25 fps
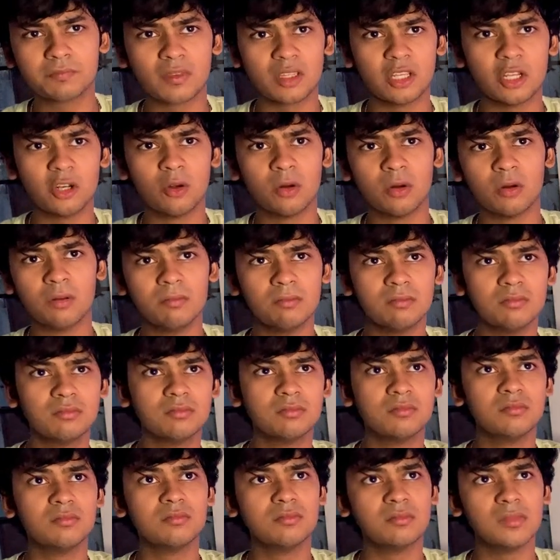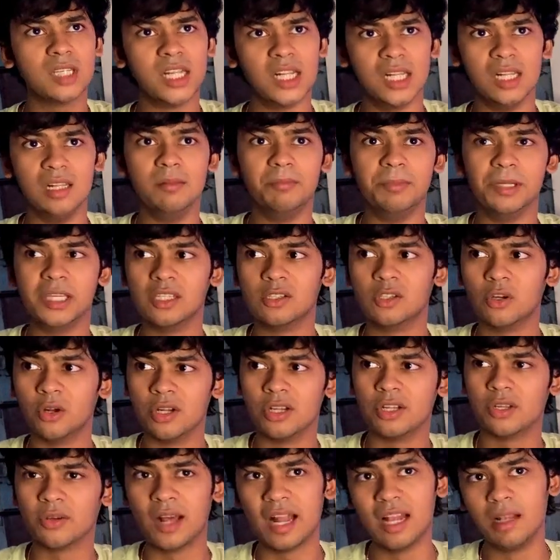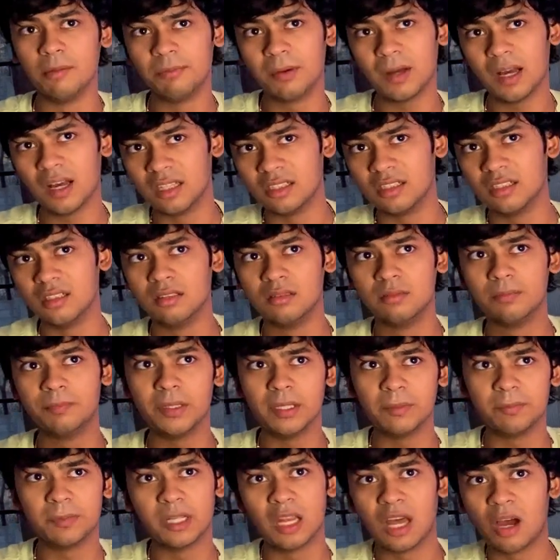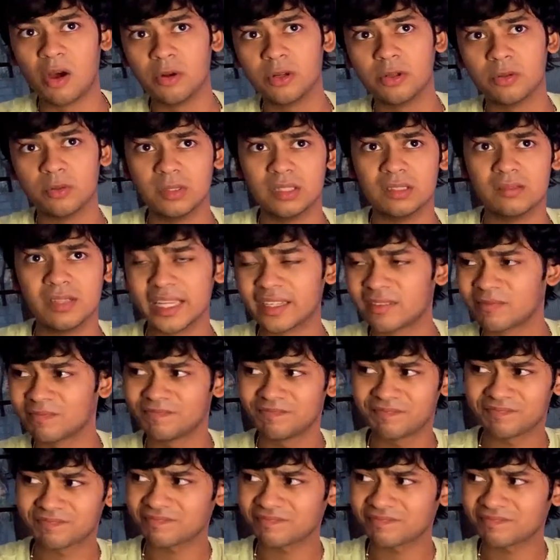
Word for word: You know, it'll be good to help other people out who are like